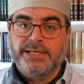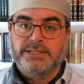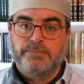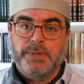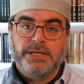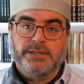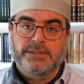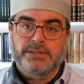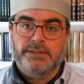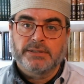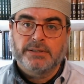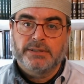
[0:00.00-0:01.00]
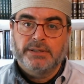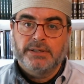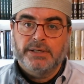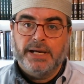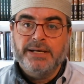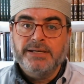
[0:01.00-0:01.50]
space?
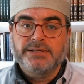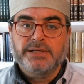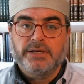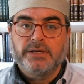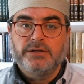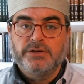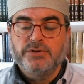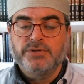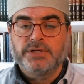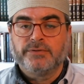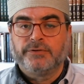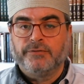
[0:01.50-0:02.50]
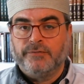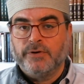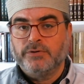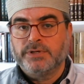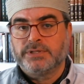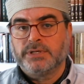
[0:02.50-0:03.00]
And is it conducive to
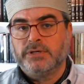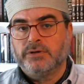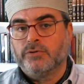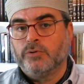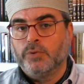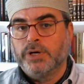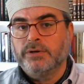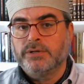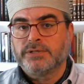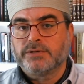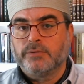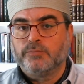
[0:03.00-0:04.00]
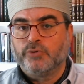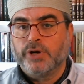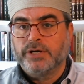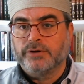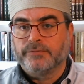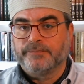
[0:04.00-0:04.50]
focusing your awareness on
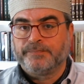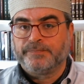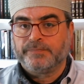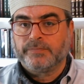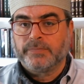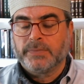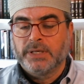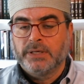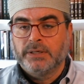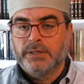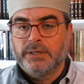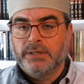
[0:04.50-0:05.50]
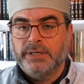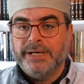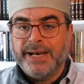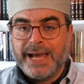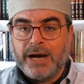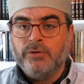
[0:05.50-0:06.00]
prayer? In
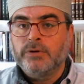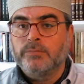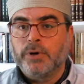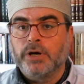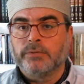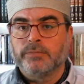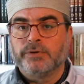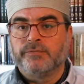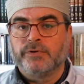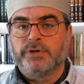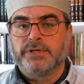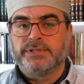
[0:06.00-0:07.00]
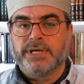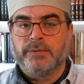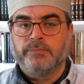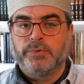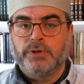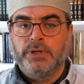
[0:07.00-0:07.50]
our apartment, for
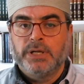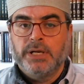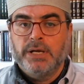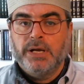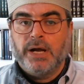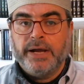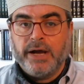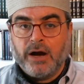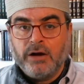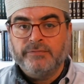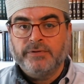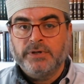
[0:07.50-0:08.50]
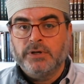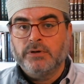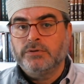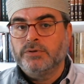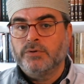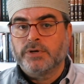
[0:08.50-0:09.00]
example, I often go
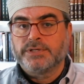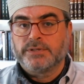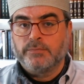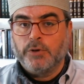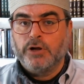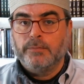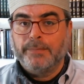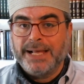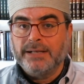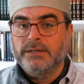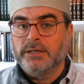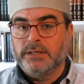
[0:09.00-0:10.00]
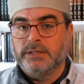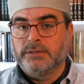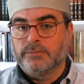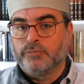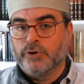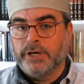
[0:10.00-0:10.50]
to our small balcony to
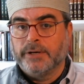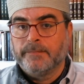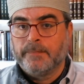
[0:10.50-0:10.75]
pray,